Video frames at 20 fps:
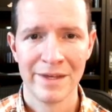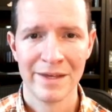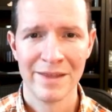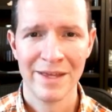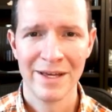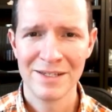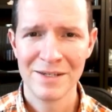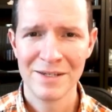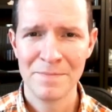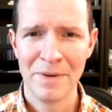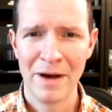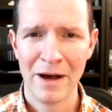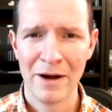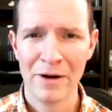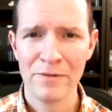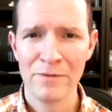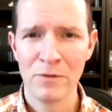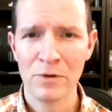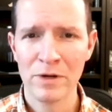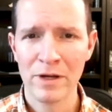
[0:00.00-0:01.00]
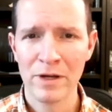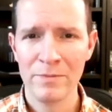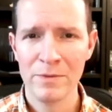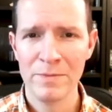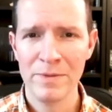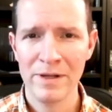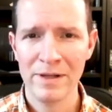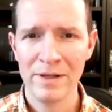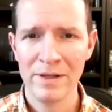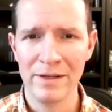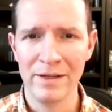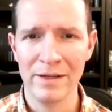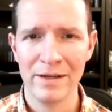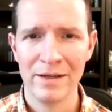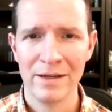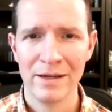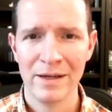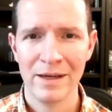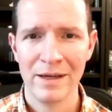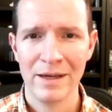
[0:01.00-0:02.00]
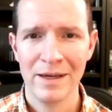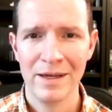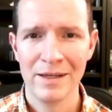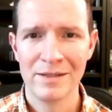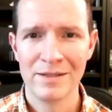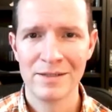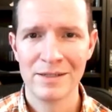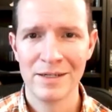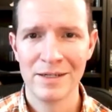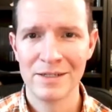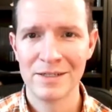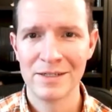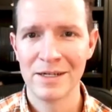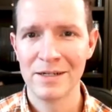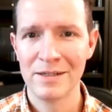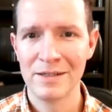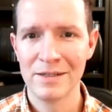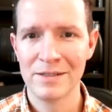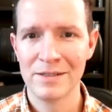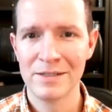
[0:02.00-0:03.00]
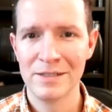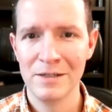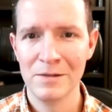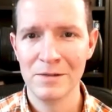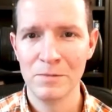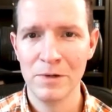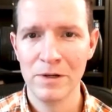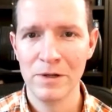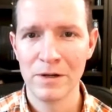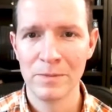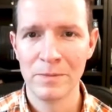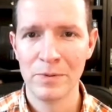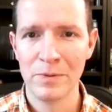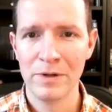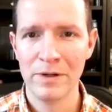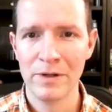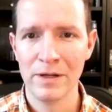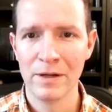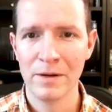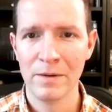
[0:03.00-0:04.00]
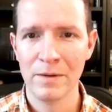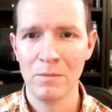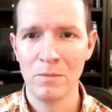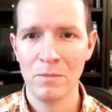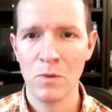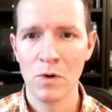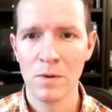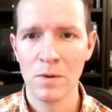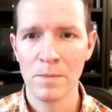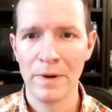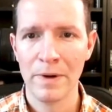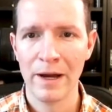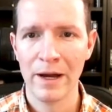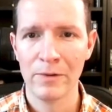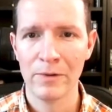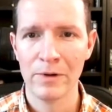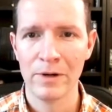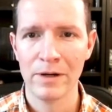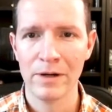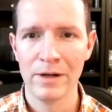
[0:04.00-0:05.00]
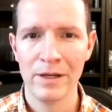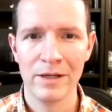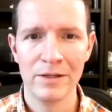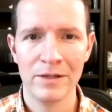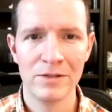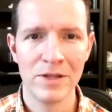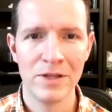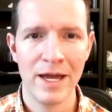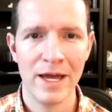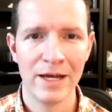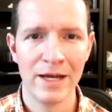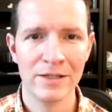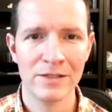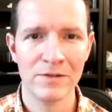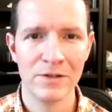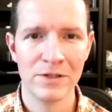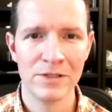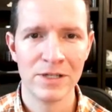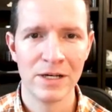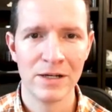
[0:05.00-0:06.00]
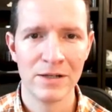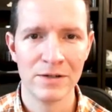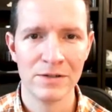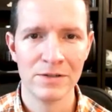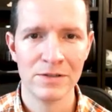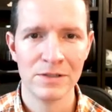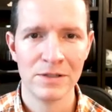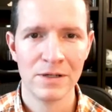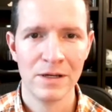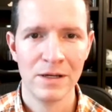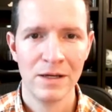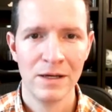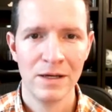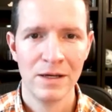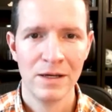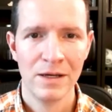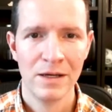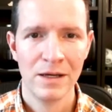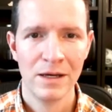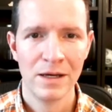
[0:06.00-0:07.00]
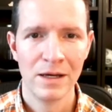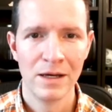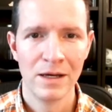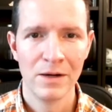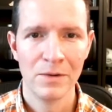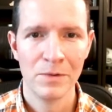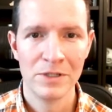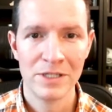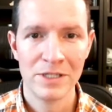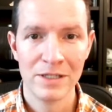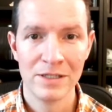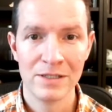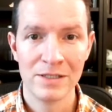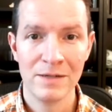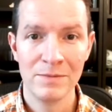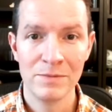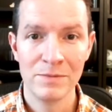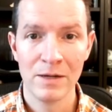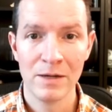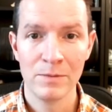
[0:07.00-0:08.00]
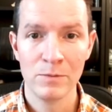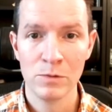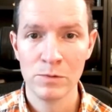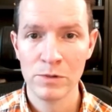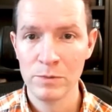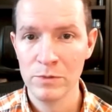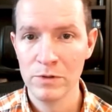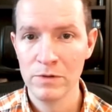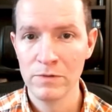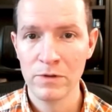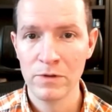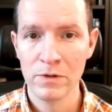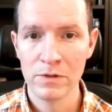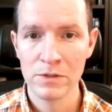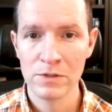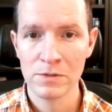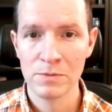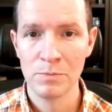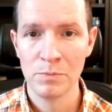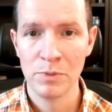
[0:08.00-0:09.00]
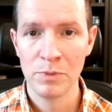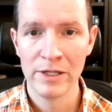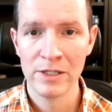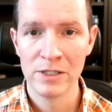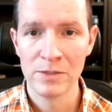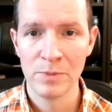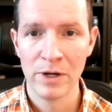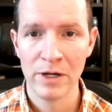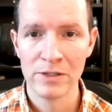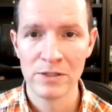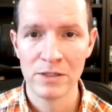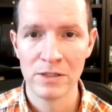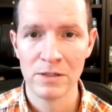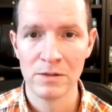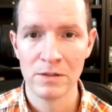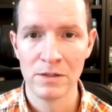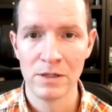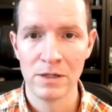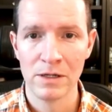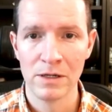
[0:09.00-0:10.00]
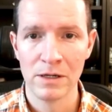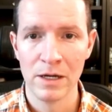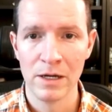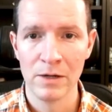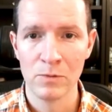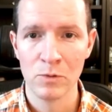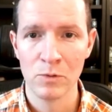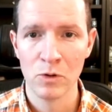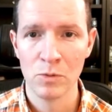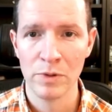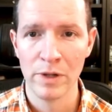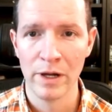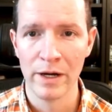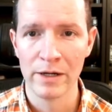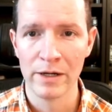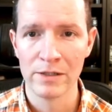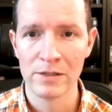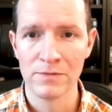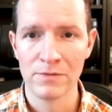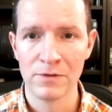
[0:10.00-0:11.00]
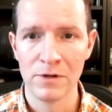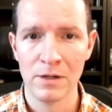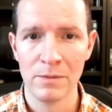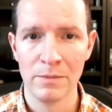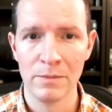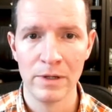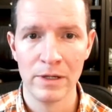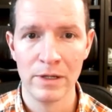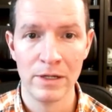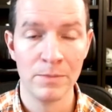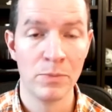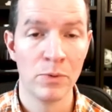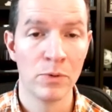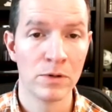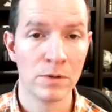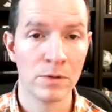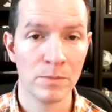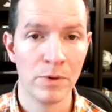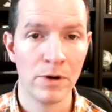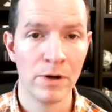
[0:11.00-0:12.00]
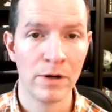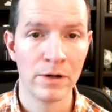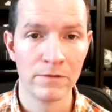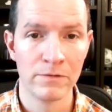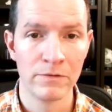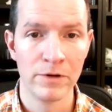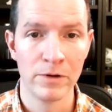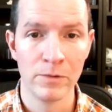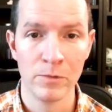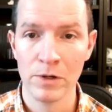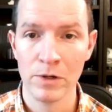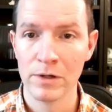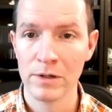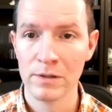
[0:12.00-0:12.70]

That's a powerful capability. It's exciting to see we are putting more power into the hands of the sellers, which at the same time will remove those blind spots and roadblocks from an important part of their work.